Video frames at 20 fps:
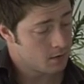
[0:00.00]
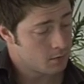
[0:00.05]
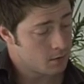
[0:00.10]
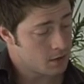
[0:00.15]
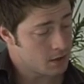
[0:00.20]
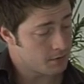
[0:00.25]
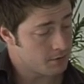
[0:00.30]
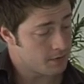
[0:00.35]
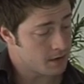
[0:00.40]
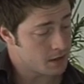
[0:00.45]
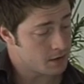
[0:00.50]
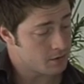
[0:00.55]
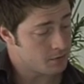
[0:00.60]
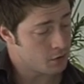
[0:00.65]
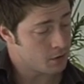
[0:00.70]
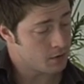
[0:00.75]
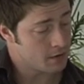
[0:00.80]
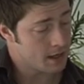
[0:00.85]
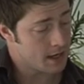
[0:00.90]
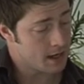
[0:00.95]
When you're finished
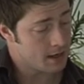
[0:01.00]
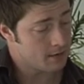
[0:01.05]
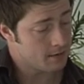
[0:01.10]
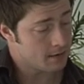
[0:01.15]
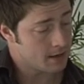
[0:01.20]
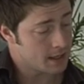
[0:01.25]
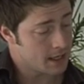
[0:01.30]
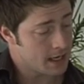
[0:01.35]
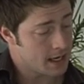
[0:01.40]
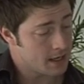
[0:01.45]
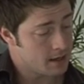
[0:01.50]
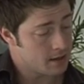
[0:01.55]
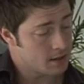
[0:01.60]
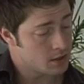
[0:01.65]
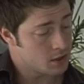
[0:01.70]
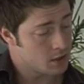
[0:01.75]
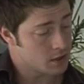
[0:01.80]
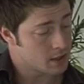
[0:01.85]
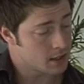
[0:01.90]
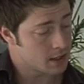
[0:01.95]
viewing that, again,
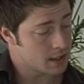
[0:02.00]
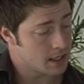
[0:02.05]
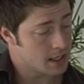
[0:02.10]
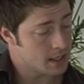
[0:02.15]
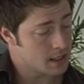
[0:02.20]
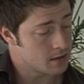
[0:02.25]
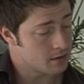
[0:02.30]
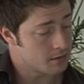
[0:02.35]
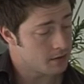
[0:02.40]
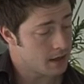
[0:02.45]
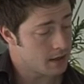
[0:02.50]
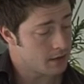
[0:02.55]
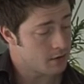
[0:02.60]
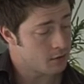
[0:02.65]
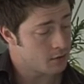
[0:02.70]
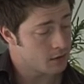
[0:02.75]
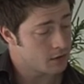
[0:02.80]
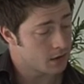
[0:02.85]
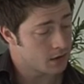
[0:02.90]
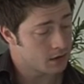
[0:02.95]
it's just a case of hitting
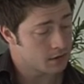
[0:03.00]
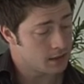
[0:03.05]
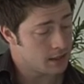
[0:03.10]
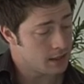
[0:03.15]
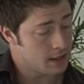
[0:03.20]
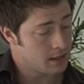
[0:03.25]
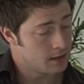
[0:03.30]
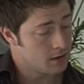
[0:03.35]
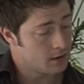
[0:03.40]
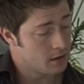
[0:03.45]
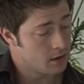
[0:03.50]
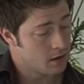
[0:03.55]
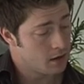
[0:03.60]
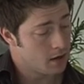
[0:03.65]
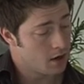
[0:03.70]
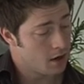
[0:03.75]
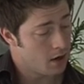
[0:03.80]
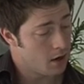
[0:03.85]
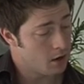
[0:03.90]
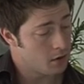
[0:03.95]
the return key
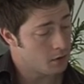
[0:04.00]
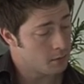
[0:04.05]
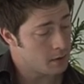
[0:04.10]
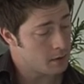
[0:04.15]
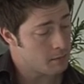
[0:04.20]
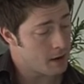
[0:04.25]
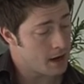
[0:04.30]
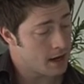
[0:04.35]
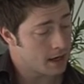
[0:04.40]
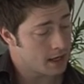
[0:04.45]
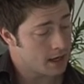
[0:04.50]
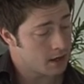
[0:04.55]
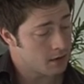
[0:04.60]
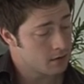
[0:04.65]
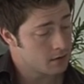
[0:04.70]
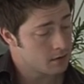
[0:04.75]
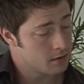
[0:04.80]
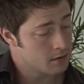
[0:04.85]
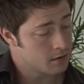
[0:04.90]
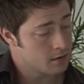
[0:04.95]
all the way back out